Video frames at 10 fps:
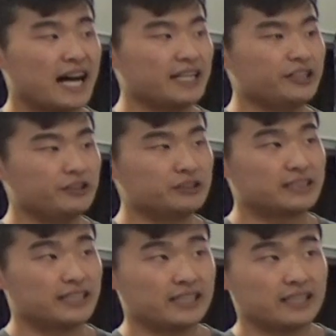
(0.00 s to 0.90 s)
can't use
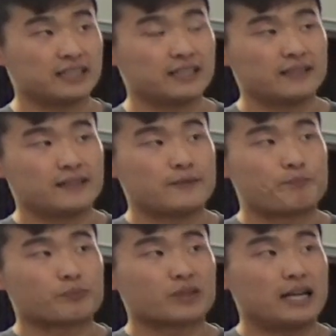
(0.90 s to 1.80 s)
the
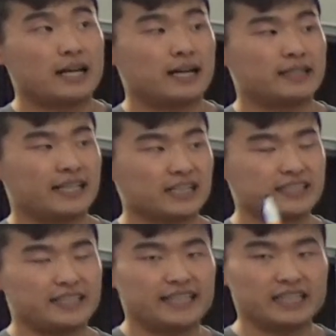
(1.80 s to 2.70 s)

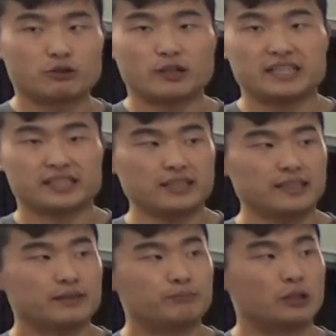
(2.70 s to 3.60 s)
delta E equation.